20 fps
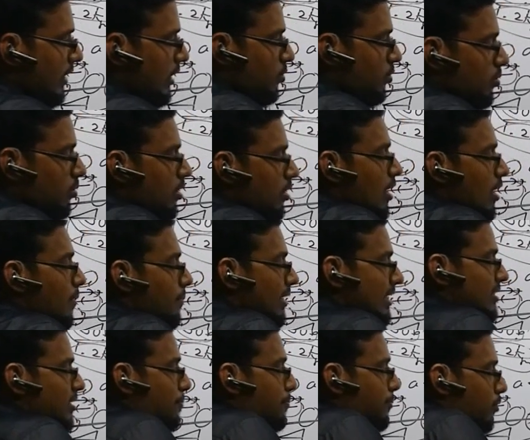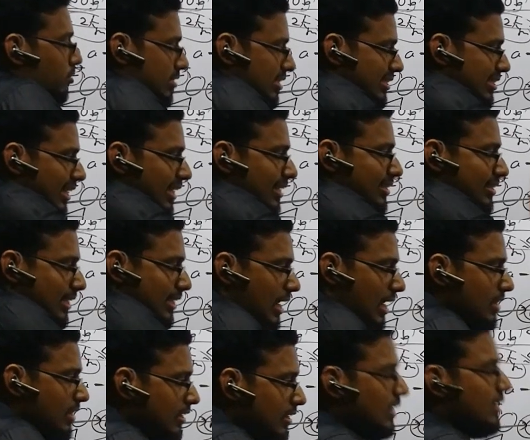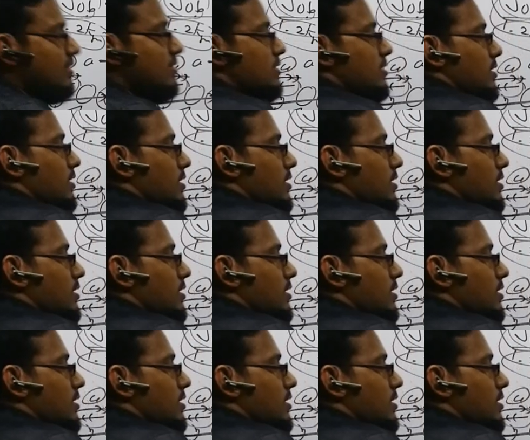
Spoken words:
value, but the position changes